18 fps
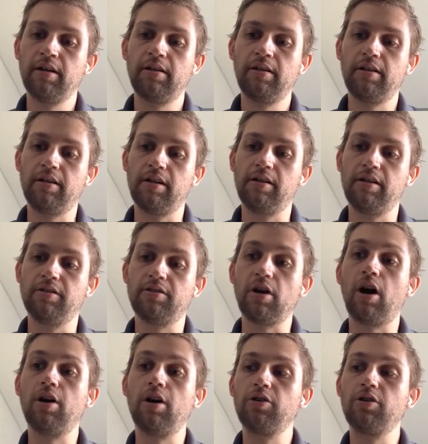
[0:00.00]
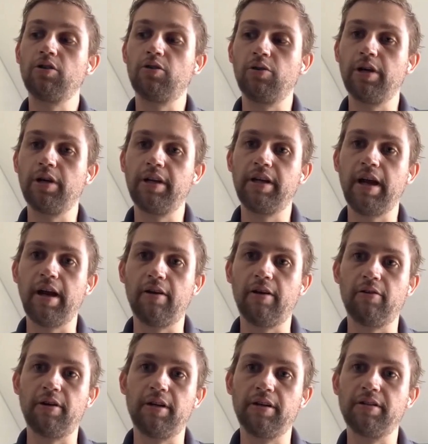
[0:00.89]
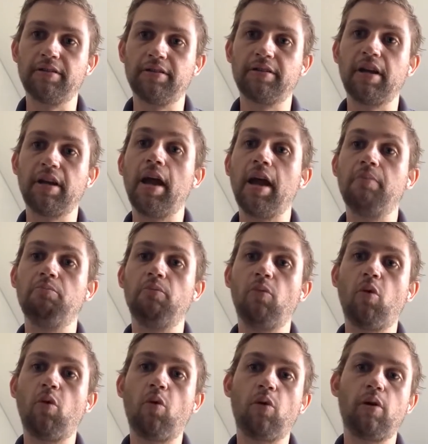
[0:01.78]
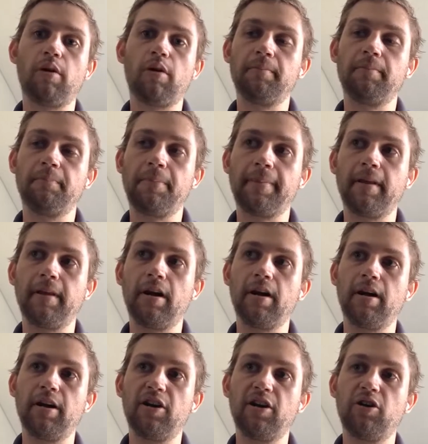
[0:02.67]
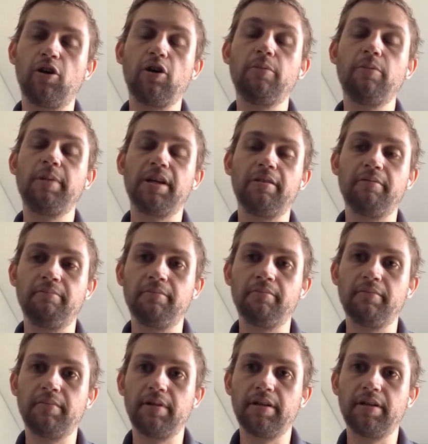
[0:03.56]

these undergrid areas and more urban